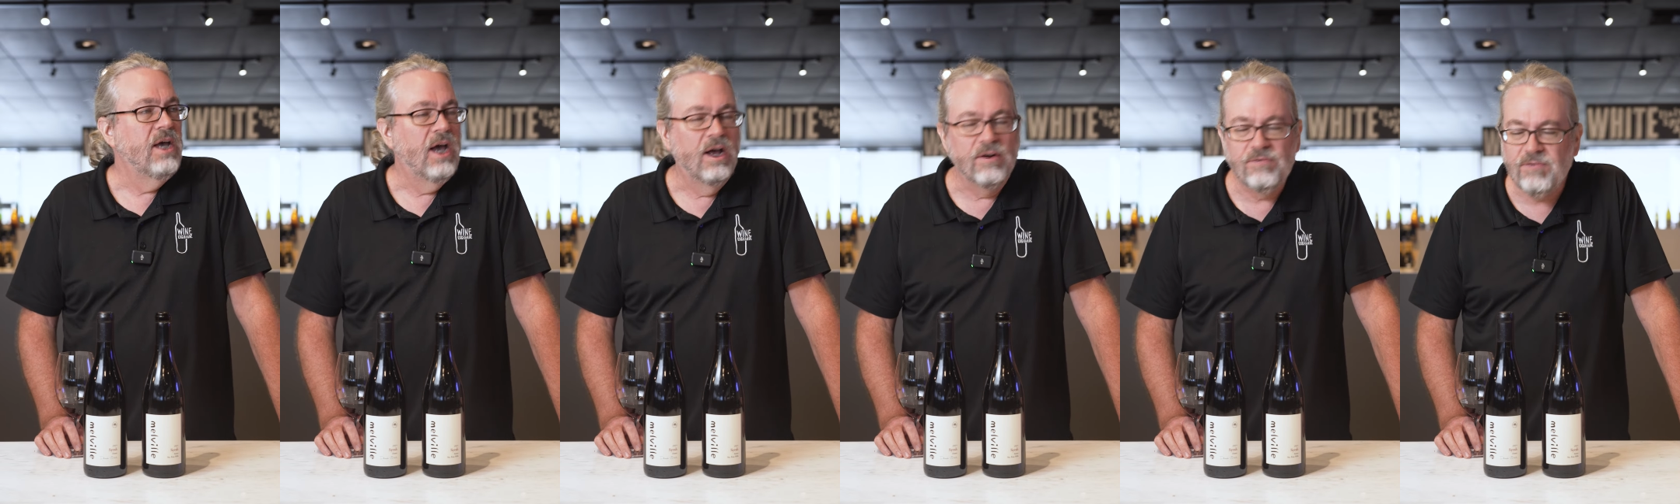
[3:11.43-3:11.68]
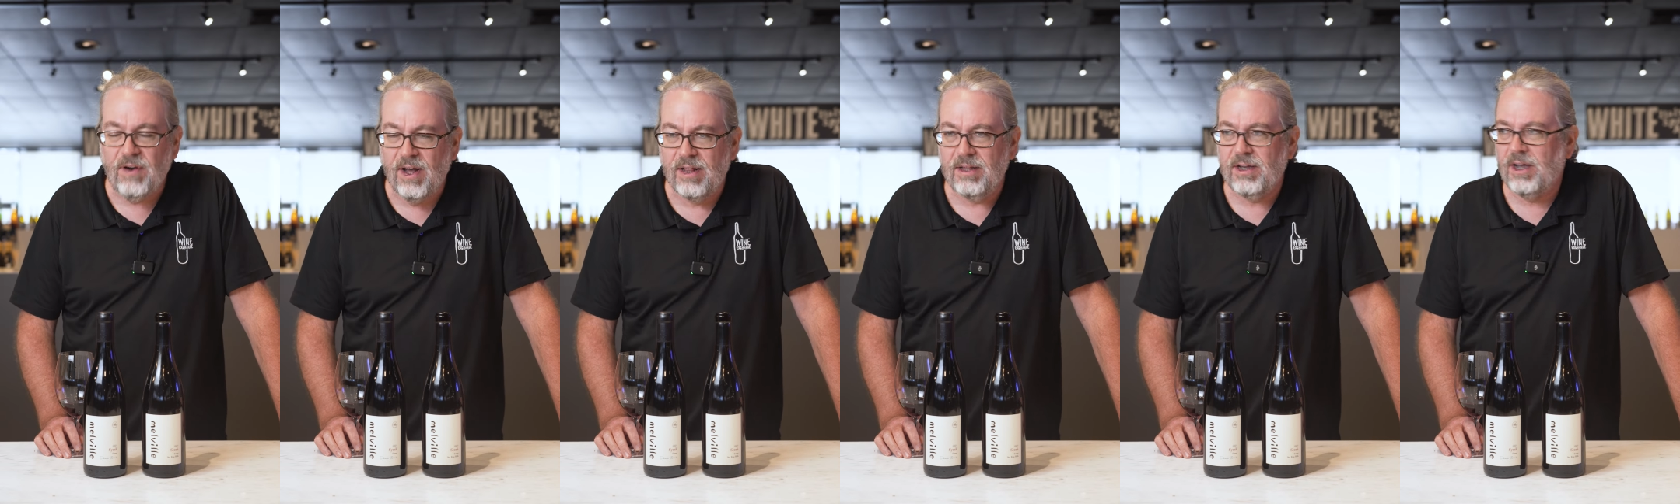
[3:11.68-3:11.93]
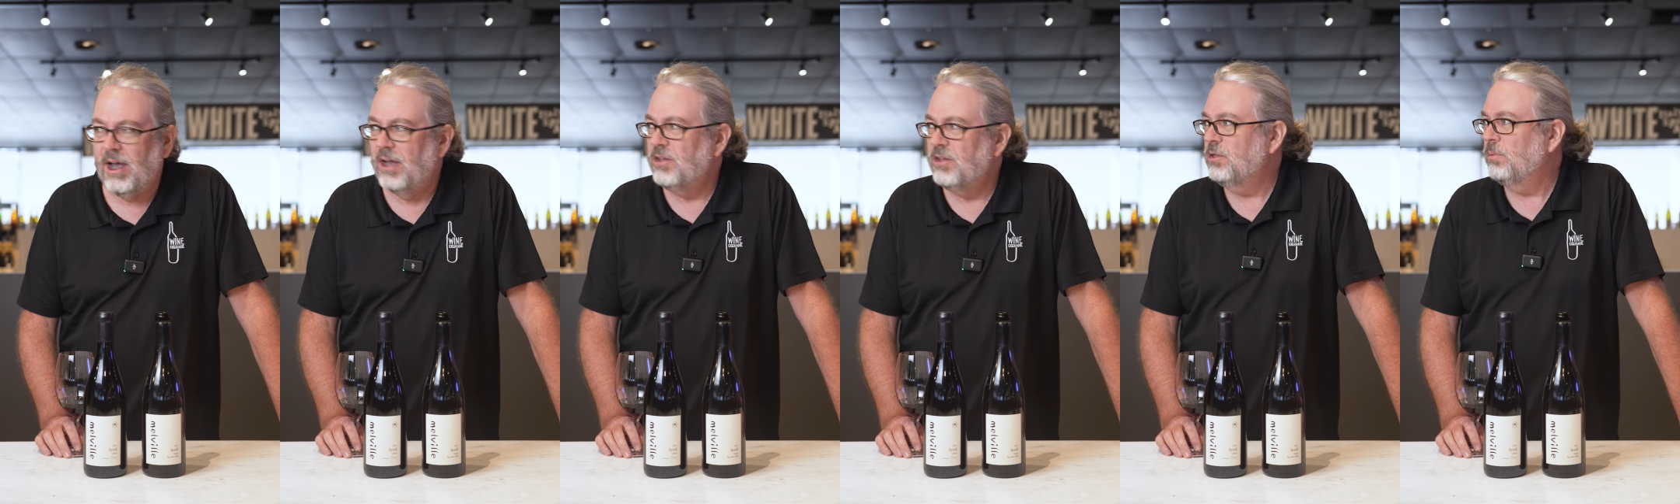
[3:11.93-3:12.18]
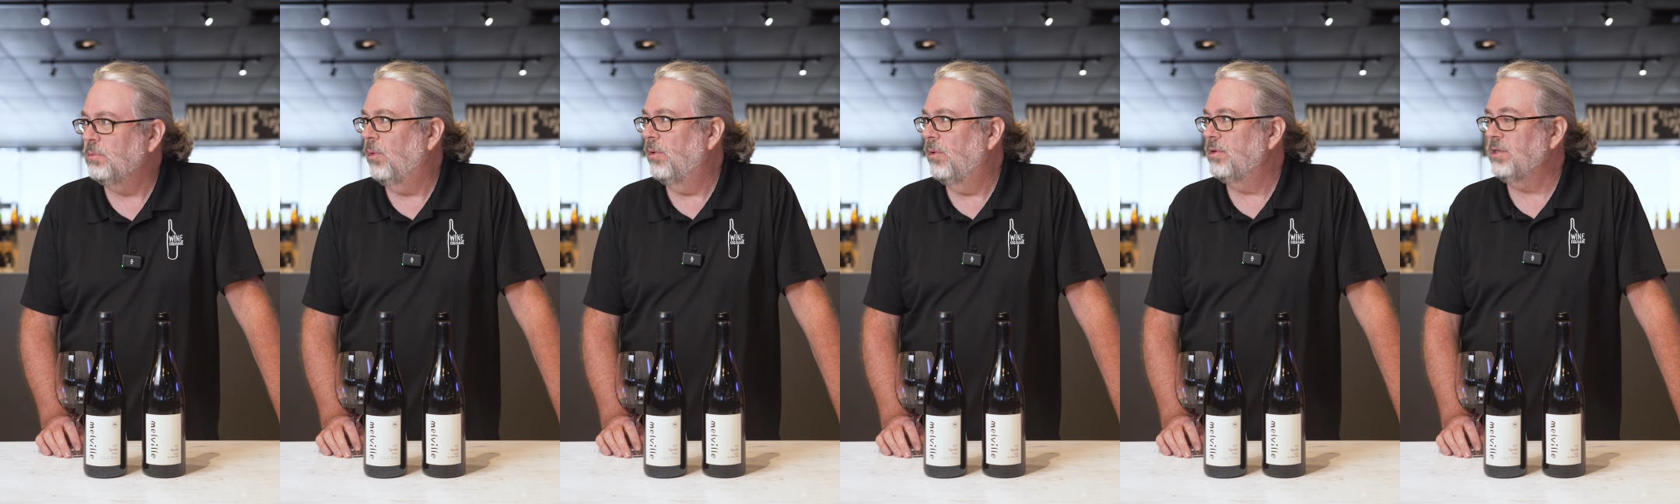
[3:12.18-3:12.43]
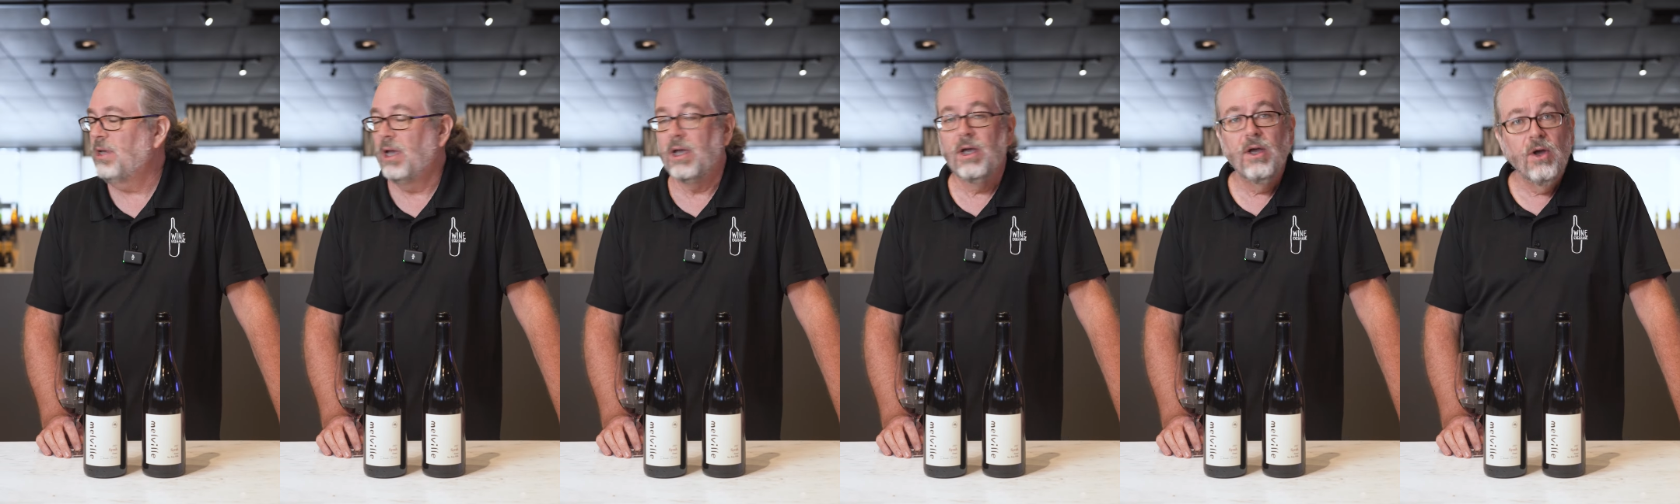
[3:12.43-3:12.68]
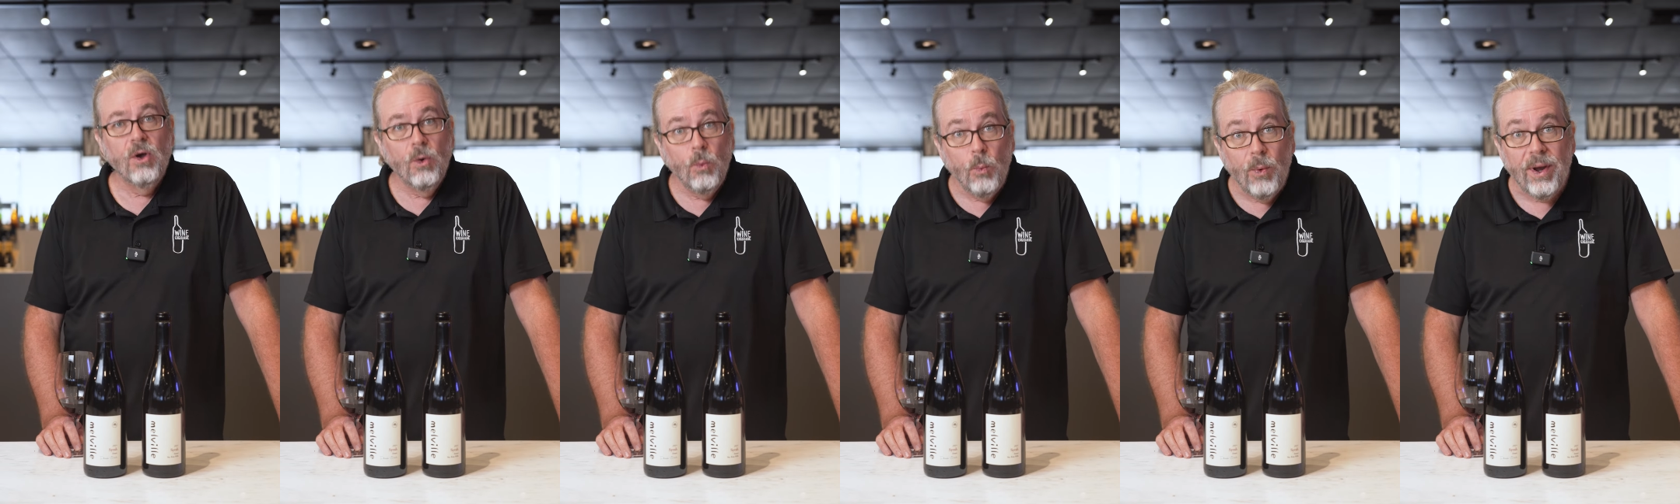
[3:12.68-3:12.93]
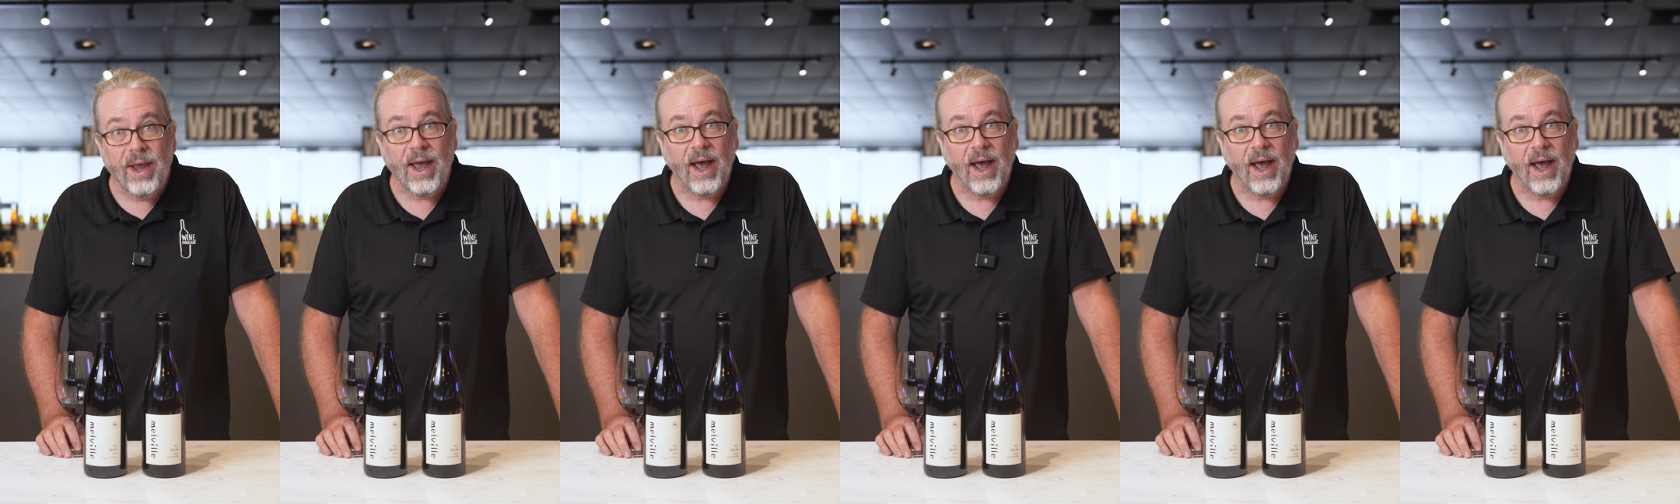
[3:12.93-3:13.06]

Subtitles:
And finally got to the point, I was like, we